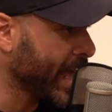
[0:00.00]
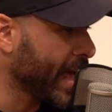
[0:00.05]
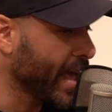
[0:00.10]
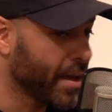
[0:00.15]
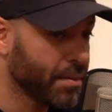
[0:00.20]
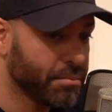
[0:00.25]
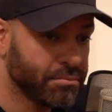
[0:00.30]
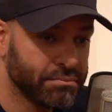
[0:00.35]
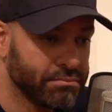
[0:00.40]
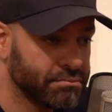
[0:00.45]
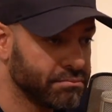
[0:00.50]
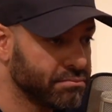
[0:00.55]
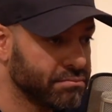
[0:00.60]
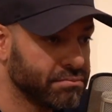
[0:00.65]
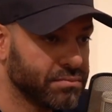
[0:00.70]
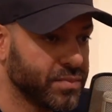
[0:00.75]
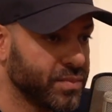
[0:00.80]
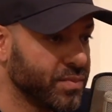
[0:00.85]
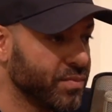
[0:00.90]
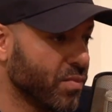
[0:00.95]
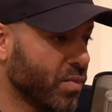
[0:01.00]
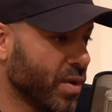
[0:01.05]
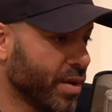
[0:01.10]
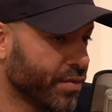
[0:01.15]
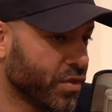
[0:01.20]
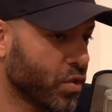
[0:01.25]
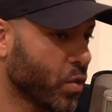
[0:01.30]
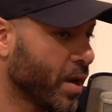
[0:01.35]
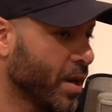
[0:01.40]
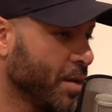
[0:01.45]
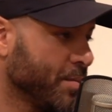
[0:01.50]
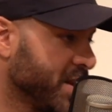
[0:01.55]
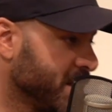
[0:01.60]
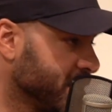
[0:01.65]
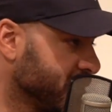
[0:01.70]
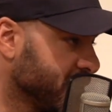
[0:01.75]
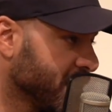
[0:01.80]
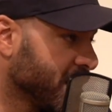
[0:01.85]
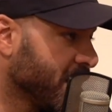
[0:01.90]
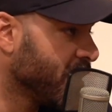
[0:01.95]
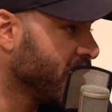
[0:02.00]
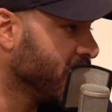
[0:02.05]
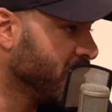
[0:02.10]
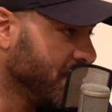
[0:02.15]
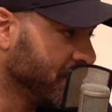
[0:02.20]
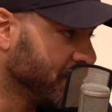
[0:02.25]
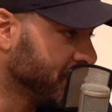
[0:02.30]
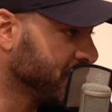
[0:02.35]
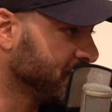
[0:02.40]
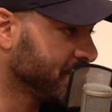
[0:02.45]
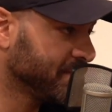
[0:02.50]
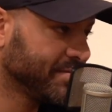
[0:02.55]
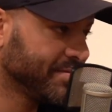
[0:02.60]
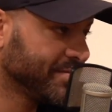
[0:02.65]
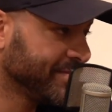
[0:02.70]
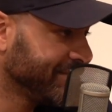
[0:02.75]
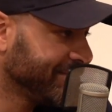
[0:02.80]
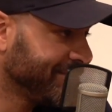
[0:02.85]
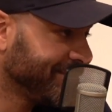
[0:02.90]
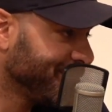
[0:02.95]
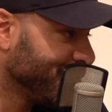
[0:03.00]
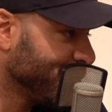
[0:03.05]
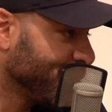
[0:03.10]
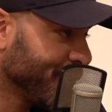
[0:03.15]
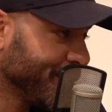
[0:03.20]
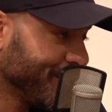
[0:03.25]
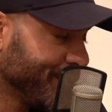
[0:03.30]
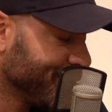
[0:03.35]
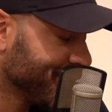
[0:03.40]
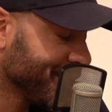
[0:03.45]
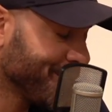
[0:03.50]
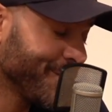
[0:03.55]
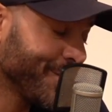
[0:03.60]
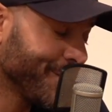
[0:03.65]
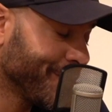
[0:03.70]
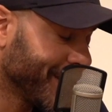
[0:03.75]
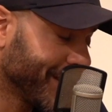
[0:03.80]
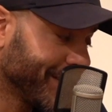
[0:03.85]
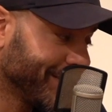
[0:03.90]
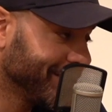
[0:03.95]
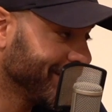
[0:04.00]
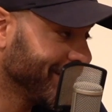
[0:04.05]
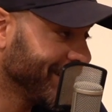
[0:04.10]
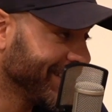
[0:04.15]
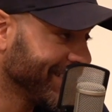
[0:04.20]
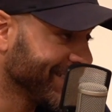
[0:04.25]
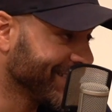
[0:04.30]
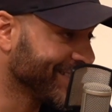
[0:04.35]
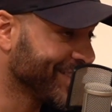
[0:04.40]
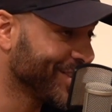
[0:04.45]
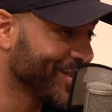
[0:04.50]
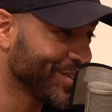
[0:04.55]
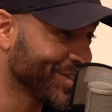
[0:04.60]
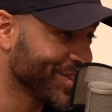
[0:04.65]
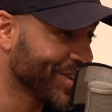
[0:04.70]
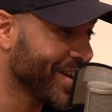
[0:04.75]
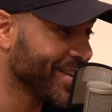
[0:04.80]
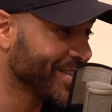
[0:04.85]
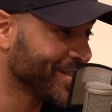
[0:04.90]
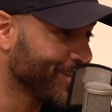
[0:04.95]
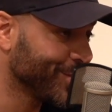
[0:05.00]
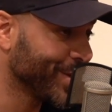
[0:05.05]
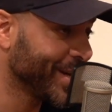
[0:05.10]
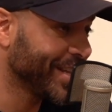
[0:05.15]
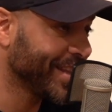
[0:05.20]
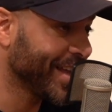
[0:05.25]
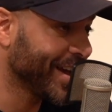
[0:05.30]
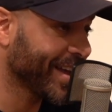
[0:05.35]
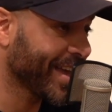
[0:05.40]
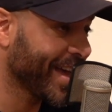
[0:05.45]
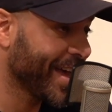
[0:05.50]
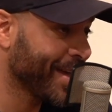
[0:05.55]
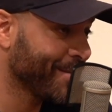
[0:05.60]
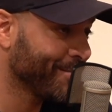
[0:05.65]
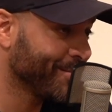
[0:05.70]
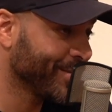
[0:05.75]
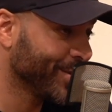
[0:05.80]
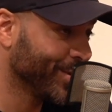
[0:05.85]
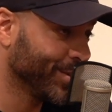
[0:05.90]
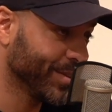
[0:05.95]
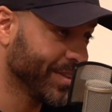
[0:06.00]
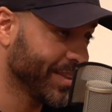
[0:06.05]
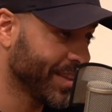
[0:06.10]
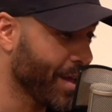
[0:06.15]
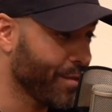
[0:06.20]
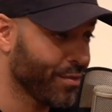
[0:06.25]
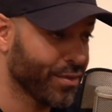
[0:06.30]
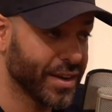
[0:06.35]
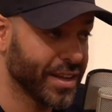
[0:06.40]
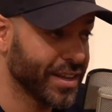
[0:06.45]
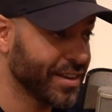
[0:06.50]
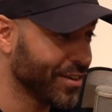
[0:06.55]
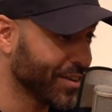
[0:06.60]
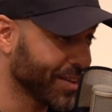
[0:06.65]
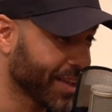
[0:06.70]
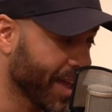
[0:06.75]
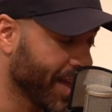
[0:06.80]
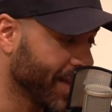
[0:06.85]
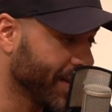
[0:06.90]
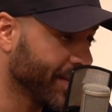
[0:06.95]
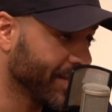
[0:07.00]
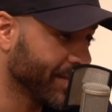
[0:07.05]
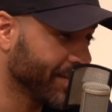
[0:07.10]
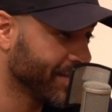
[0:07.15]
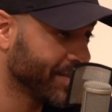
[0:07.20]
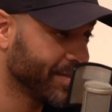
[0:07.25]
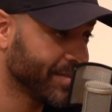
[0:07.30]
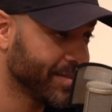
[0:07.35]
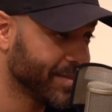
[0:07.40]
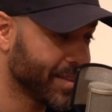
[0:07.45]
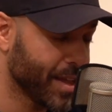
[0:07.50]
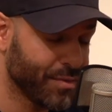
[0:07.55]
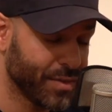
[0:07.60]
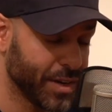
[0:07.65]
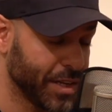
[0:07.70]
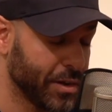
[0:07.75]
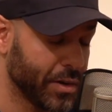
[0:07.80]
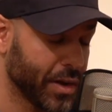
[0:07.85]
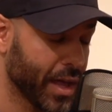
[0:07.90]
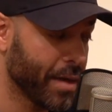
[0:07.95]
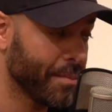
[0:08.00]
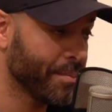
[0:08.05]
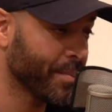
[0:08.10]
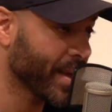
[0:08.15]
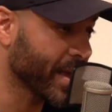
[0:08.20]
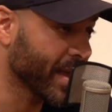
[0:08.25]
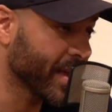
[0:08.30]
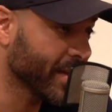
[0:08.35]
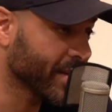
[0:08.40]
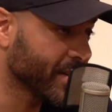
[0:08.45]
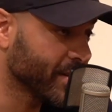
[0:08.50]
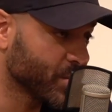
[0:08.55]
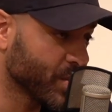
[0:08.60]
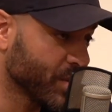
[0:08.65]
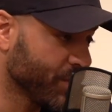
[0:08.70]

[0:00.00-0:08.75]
game with 20 minutes to go, we was in with a good chance of winning that game, or definitely not getting beat, because